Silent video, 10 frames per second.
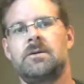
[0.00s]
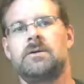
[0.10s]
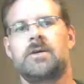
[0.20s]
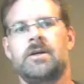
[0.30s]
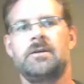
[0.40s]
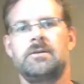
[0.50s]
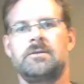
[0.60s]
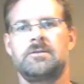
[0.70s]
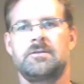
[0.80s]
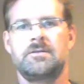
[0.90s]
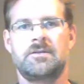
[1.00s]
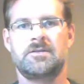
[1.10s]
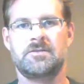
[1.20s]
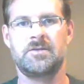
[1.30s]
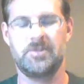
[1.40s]
Okay,
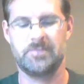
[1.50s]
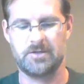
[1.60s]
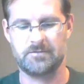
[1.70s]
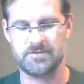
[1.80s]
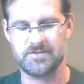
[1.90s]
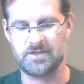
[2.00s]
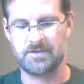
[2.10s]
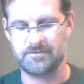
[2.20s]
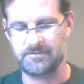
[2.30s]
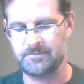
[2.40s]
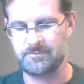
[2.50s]
extremely powerful stuff.